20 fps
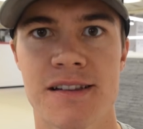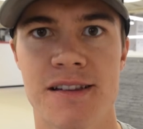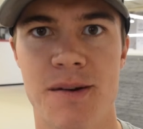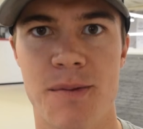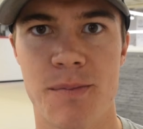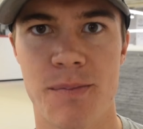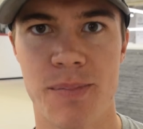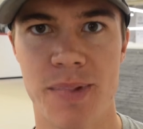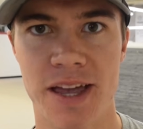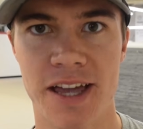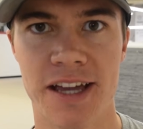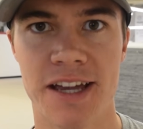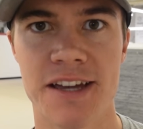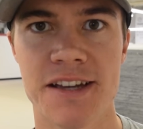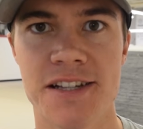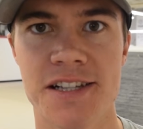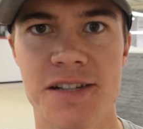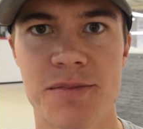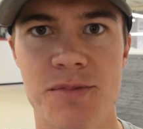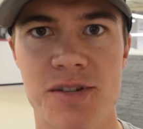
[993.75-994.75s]
the
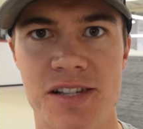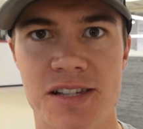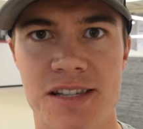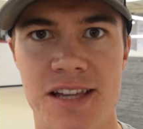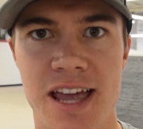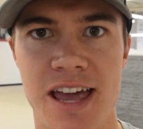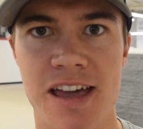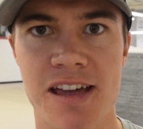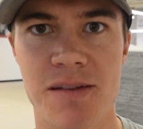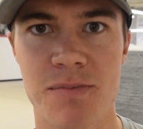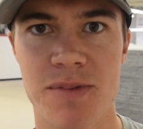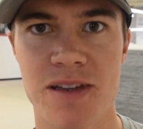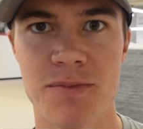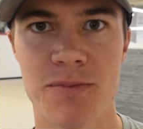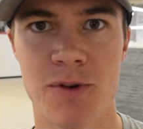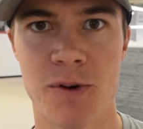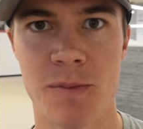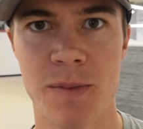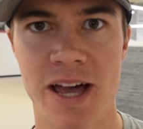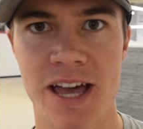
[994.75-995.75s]
biggest mistake
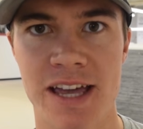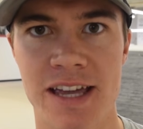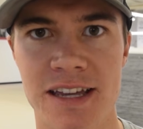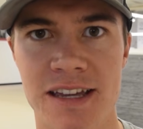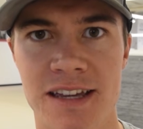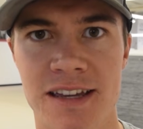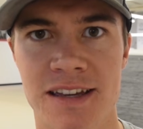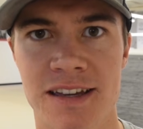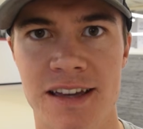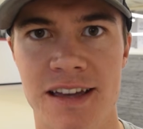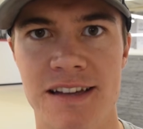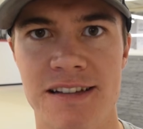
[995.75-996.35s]
people make